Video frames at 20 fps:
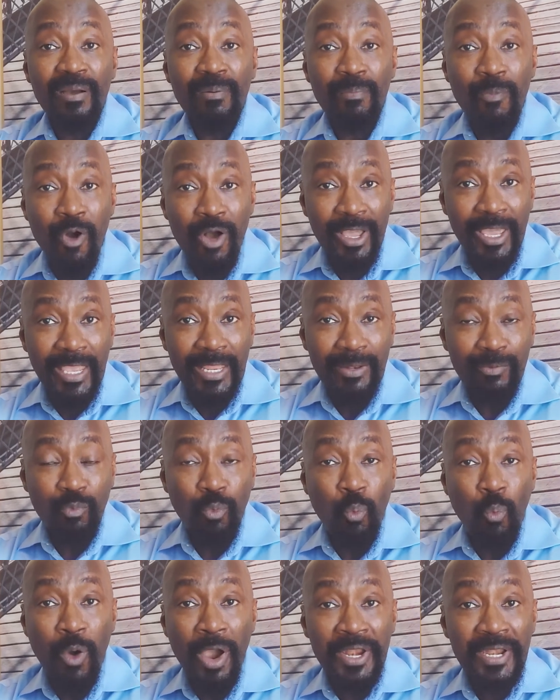market,
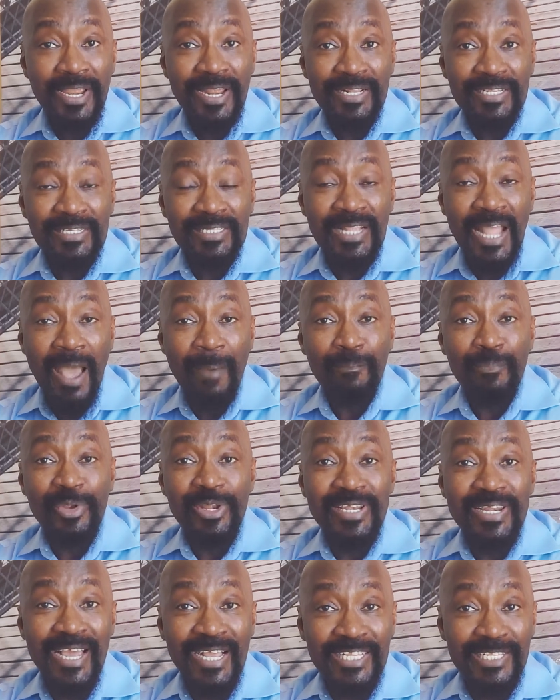one that is not
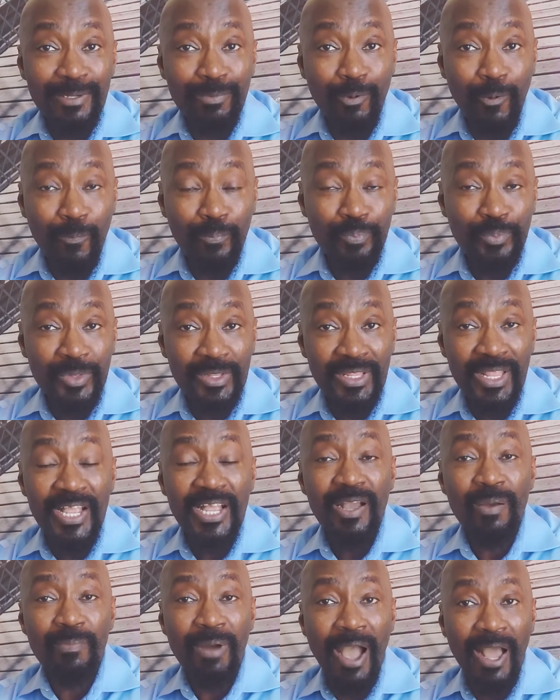predictable.
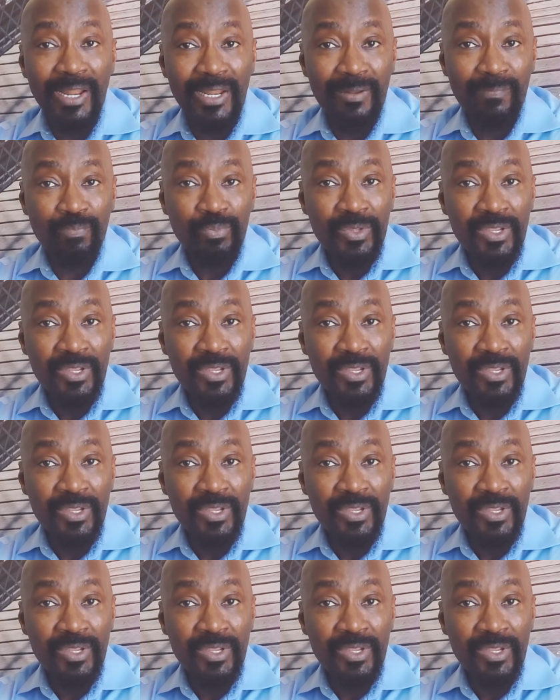Think about it.